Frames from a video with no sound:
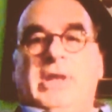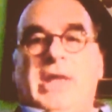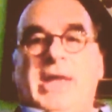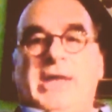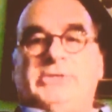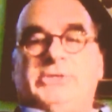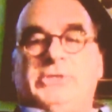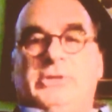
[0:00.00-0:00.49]

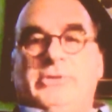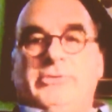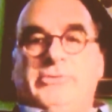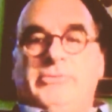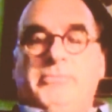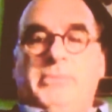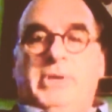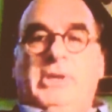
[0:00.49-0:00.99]

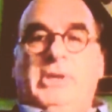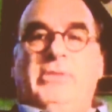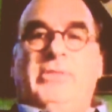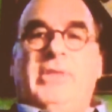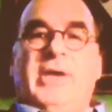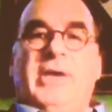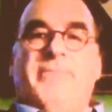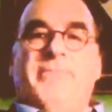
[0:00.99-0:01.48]
nationals,
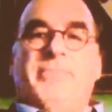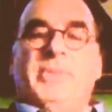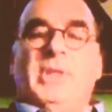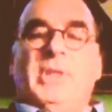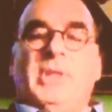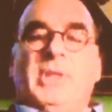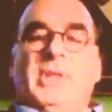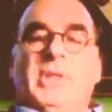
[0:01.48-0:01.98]
meaning that if
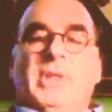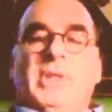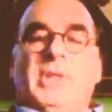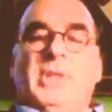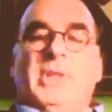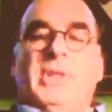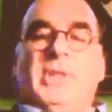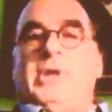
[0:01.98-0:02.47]

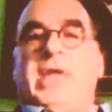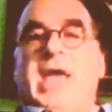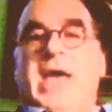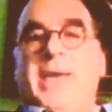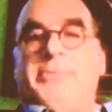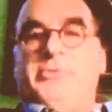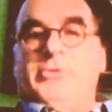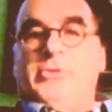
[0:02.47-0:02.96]
they were
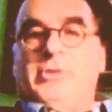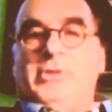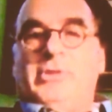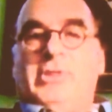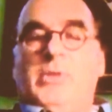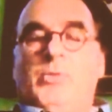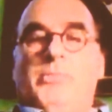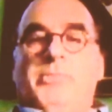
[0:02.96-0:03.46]
captured,
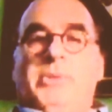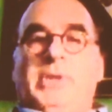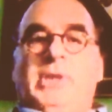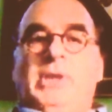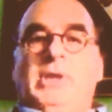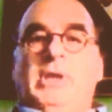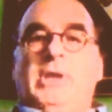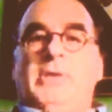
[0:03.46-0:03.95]
they would
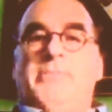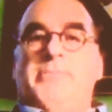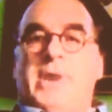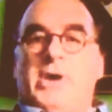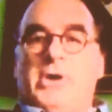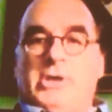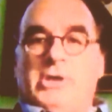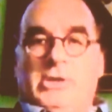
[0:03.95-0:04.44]
be an
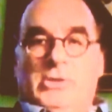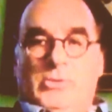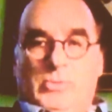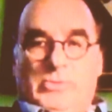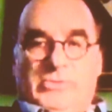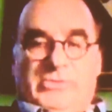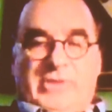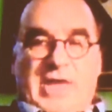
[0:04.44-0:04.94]
American
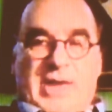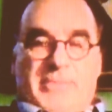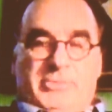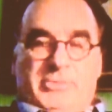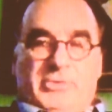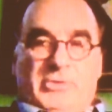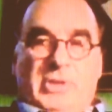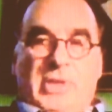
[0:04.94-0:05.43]
who was
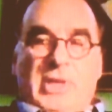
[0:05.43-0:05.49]
captured.